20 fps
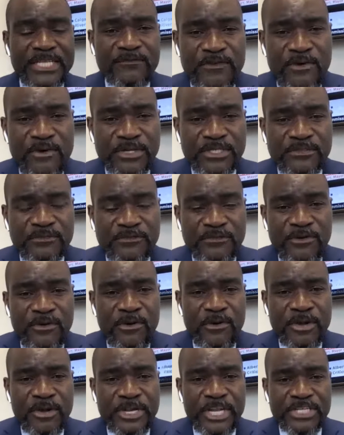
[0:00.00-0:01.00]
vote
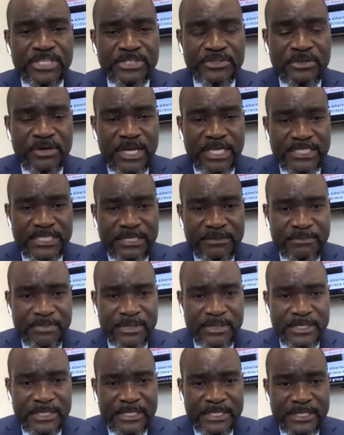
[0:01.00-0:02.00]
for National
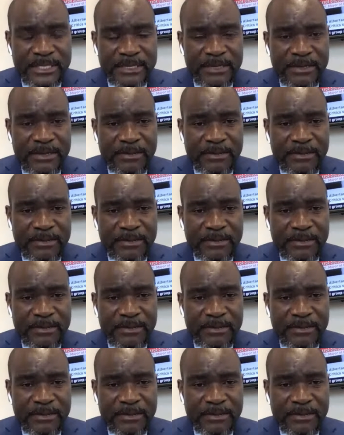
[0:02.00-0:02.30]
Assembly,